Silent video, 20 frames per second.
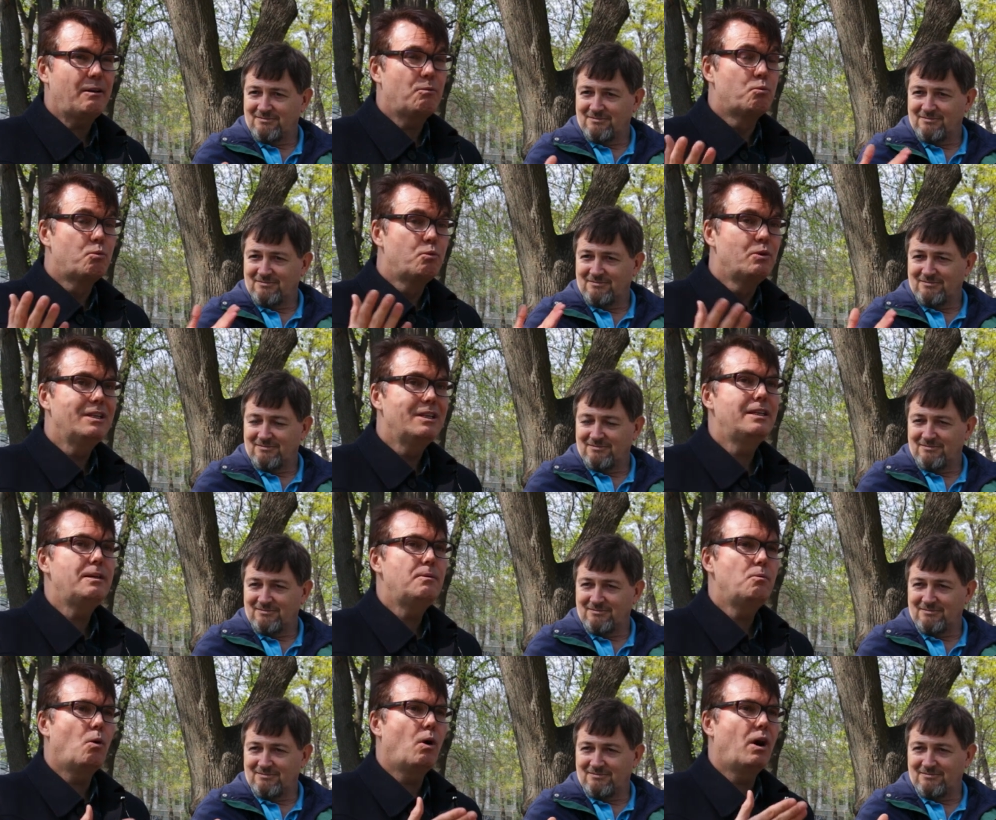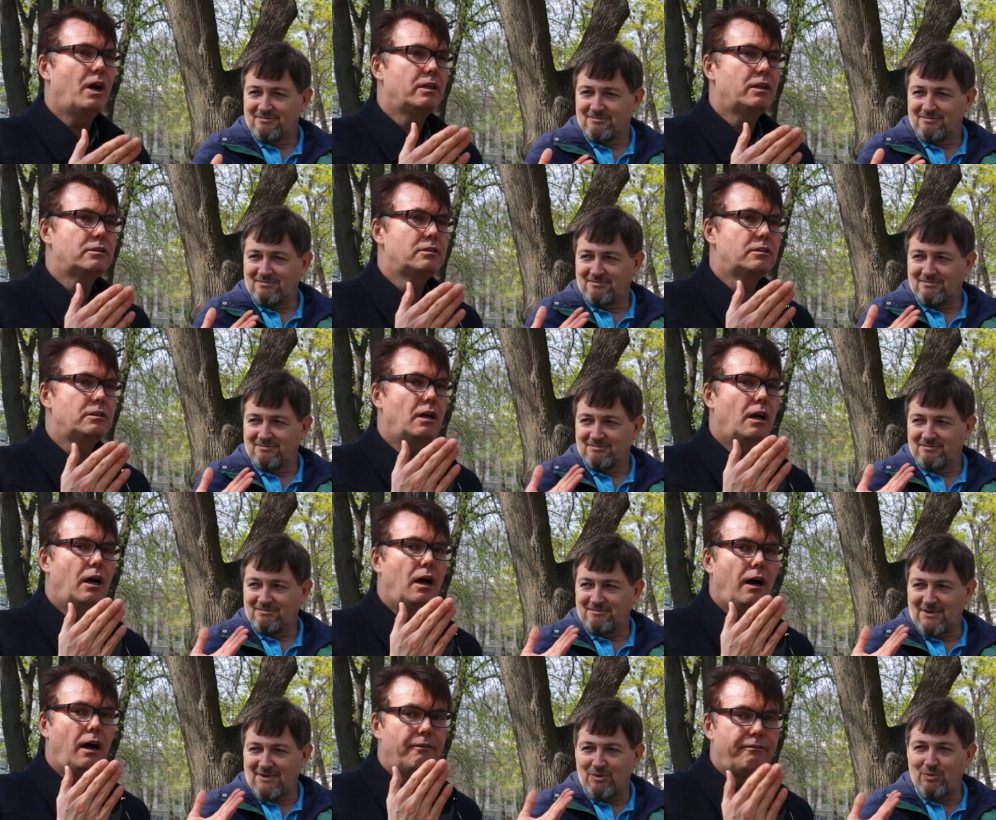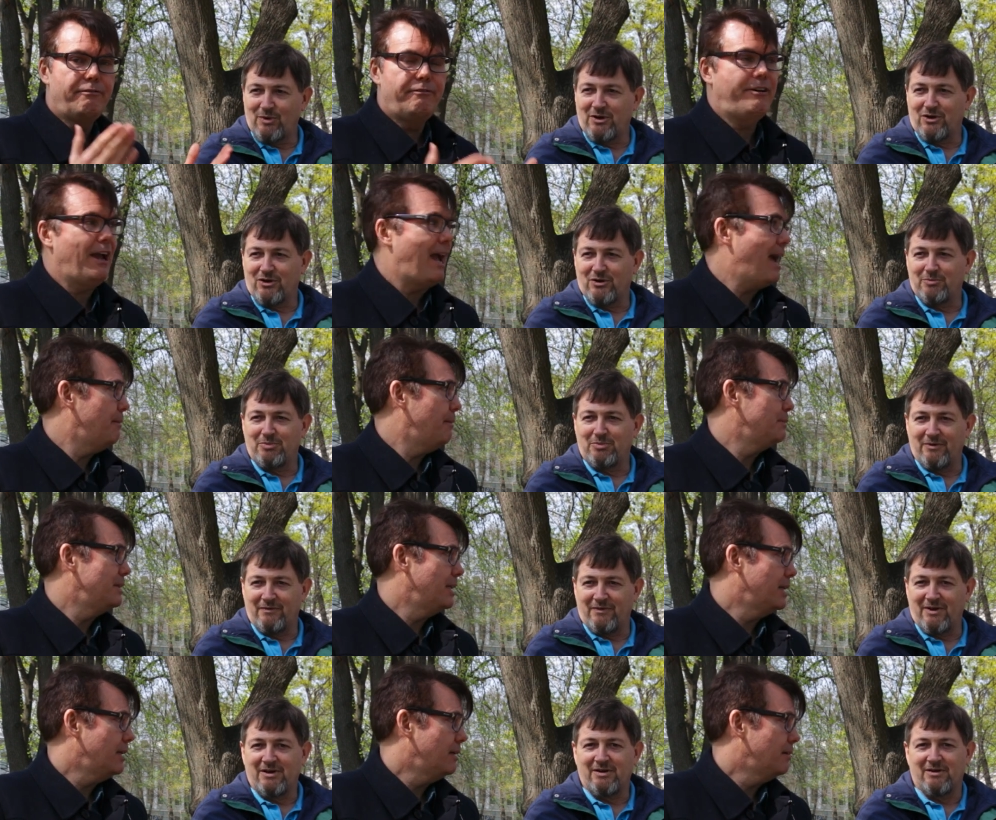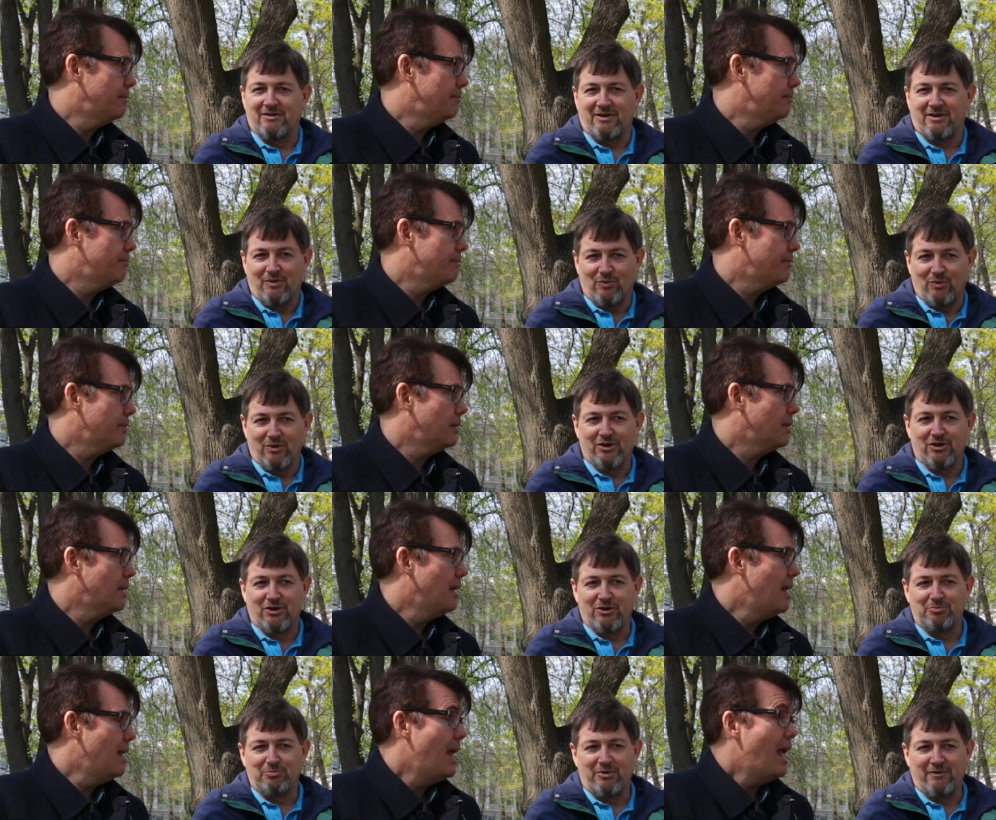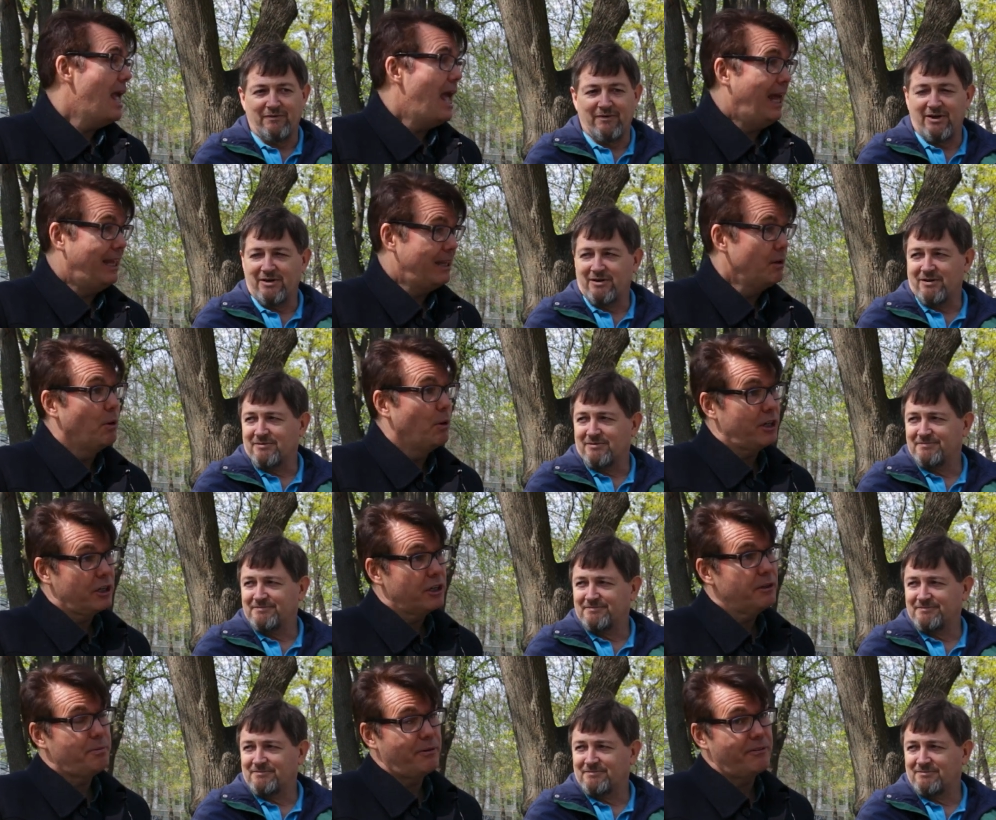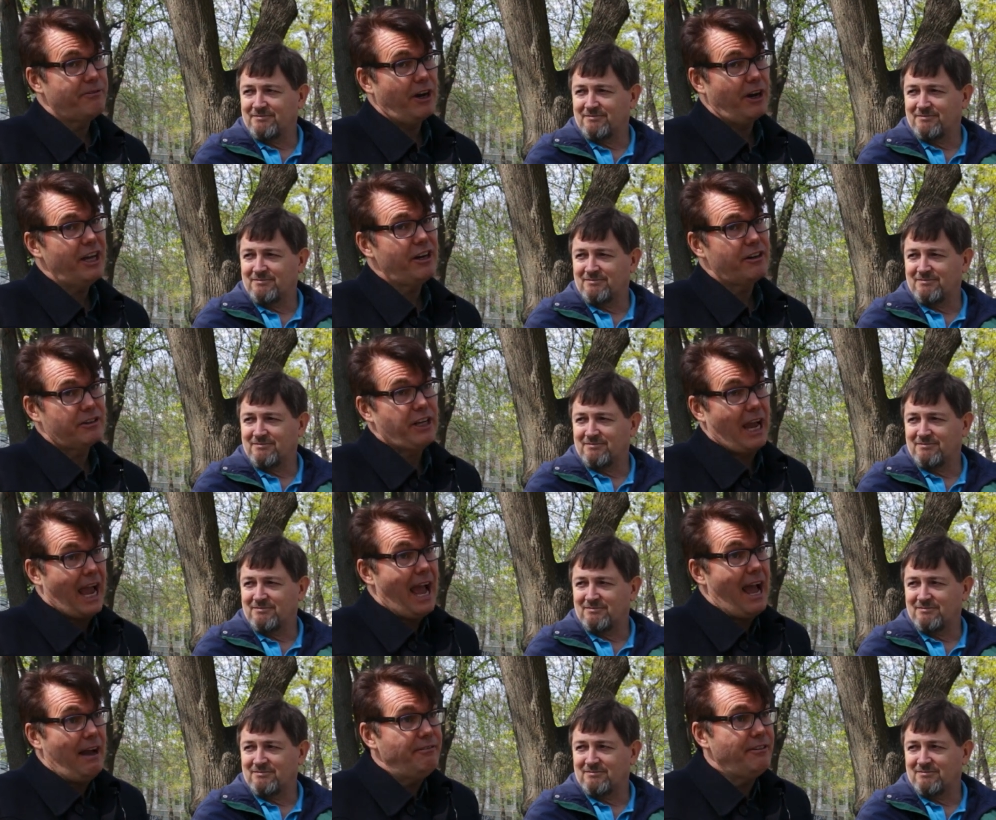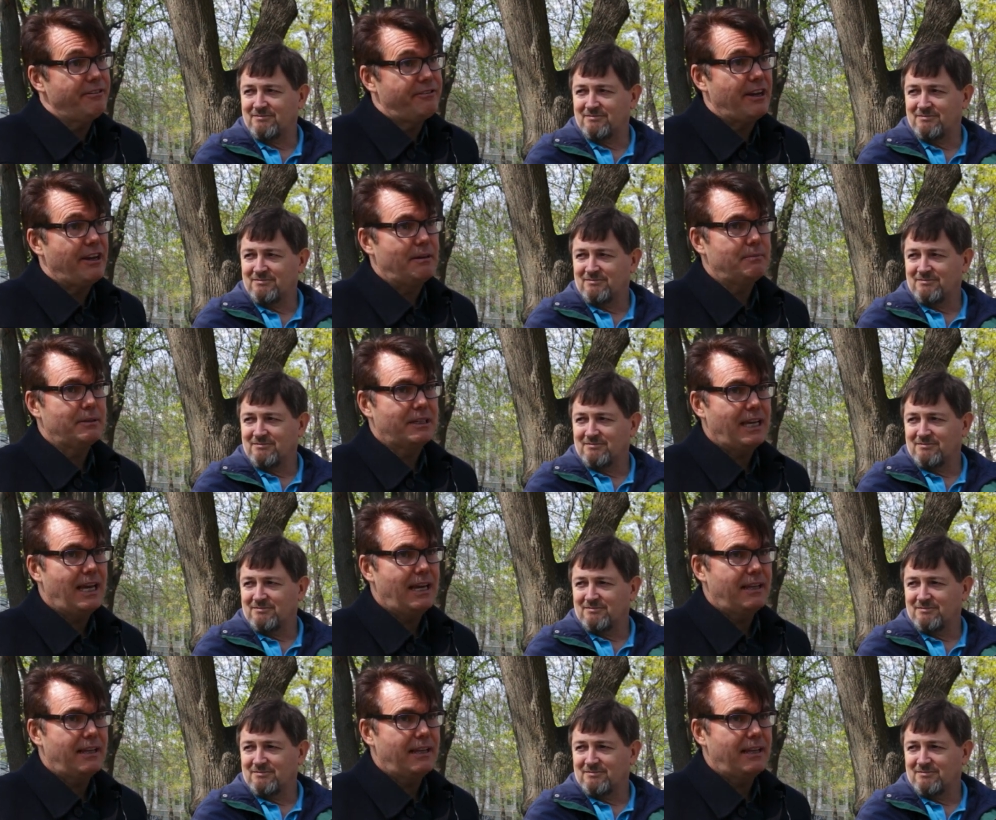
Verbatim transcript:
Speaker 1: they really want they want a family. good provider. They want a good provider. And they want a good provider to have a family.